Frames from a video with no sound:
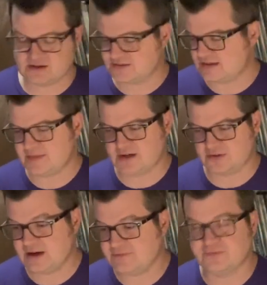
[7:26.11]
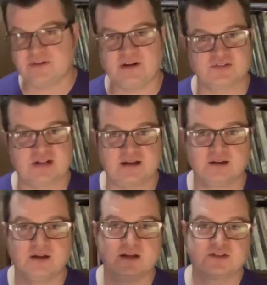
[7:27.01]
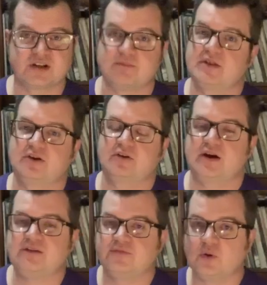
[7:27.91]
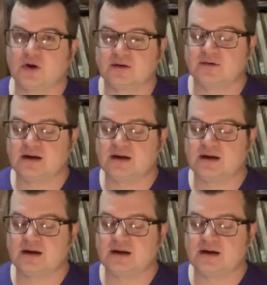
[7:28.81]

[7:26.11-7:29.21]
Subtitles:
There's some that are great for fingerstyle, some that are great for